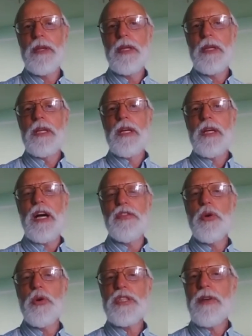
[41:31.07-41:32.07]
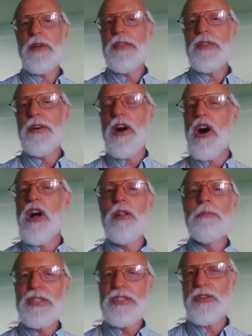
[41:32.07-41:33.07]
Of course, all
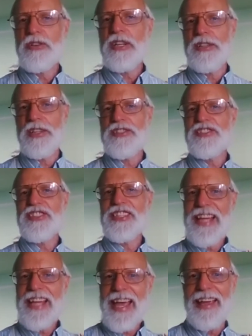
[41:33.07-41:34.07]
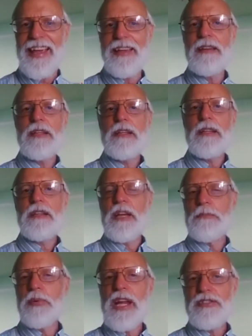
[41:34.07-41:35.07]
materialists today
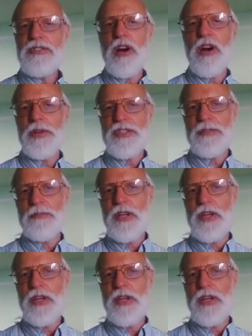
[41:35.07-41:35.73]
embrace Darwinism,